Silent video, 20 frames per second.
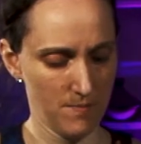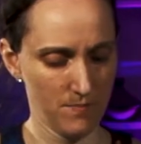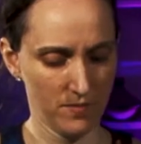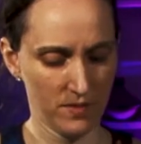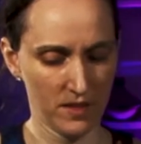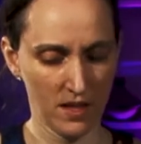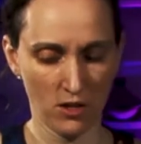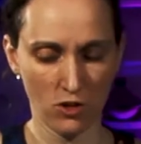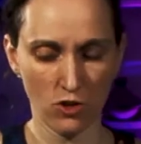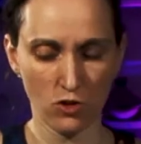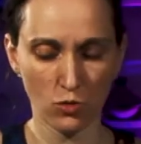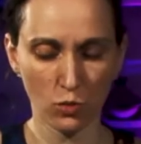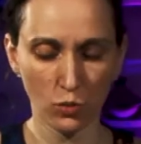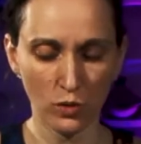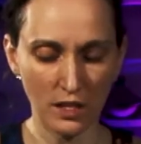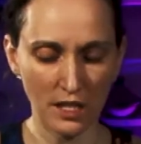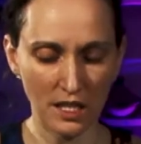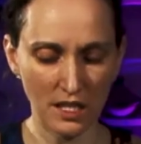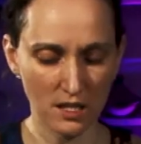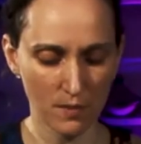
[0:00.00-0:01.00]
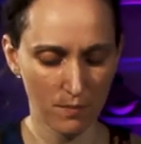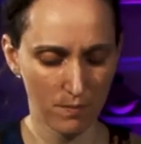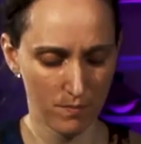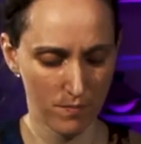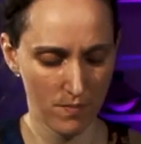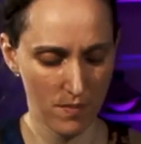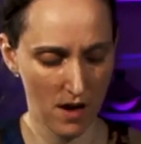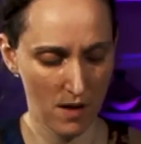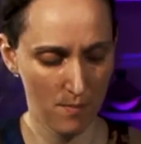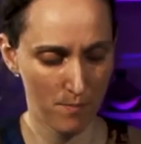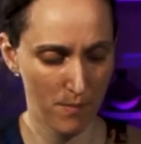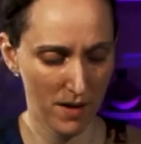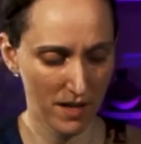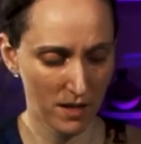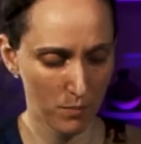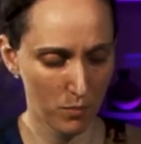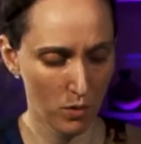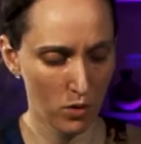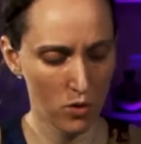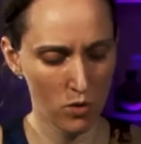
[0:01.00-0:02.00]
Now you don't need a
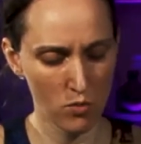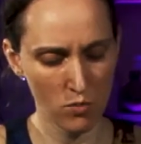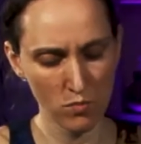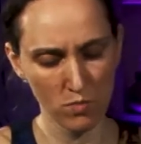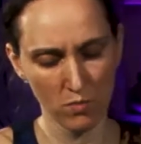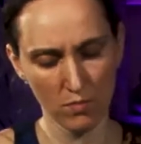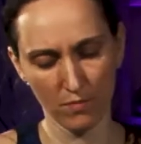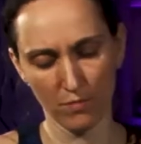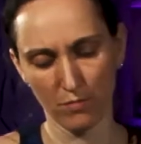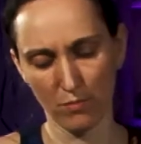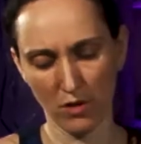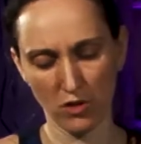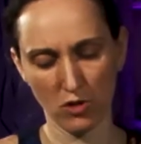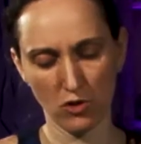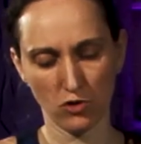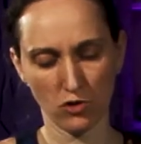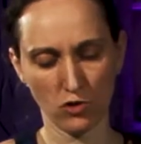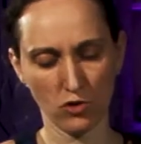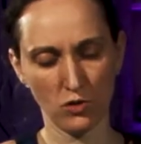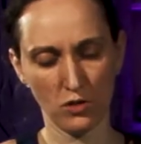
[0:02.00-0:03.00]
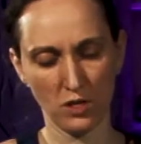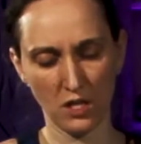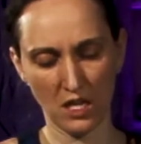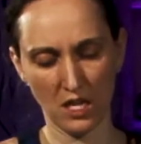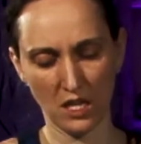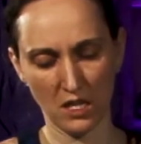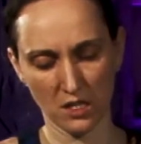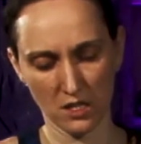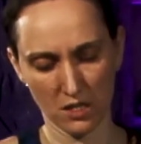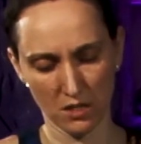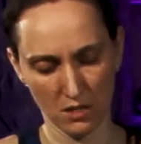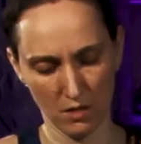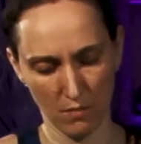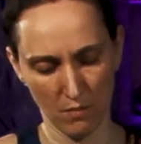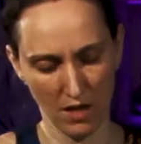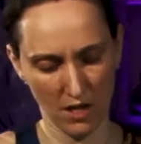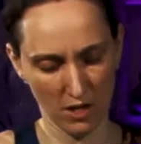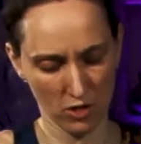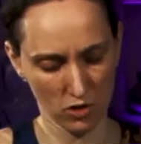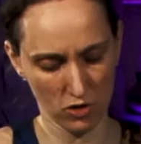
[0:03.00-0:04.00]
big ball, but you do need to
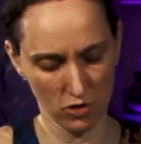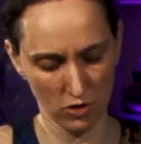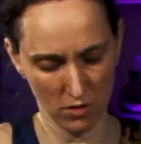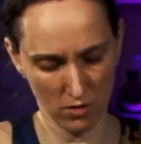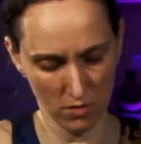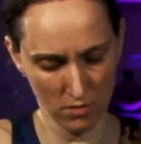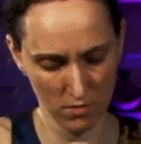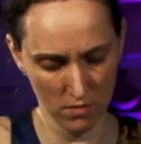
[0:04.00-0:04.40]
make sure